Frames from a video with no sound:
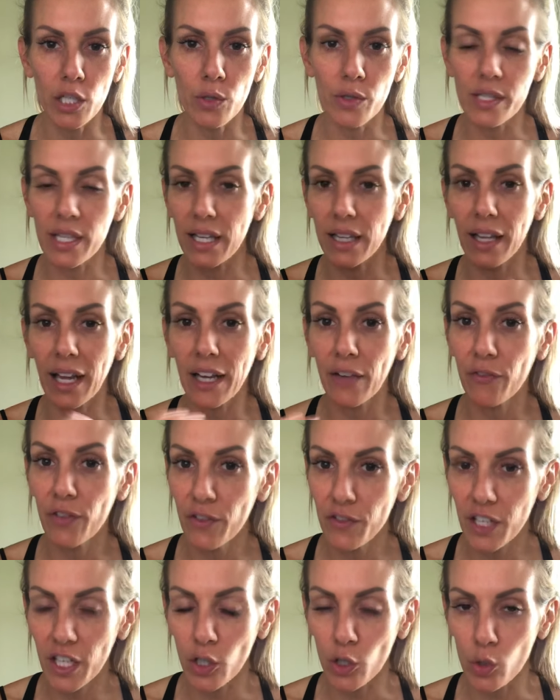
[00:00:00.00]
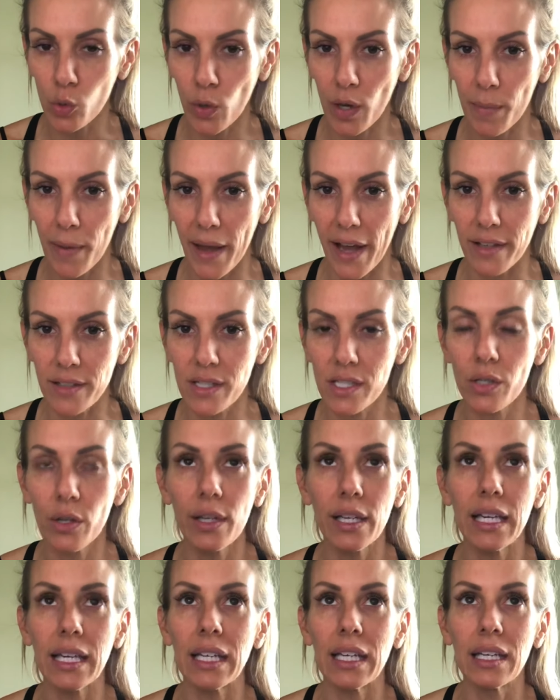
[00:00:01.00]
using like 15 or 20 pounds. So
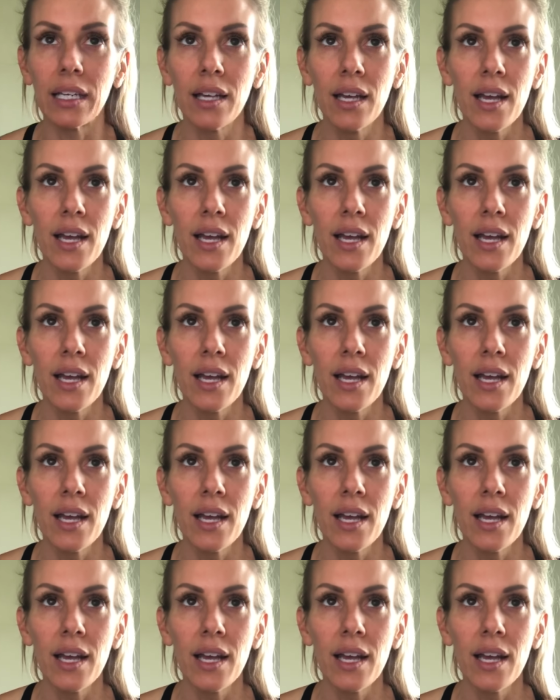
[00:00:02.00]
again,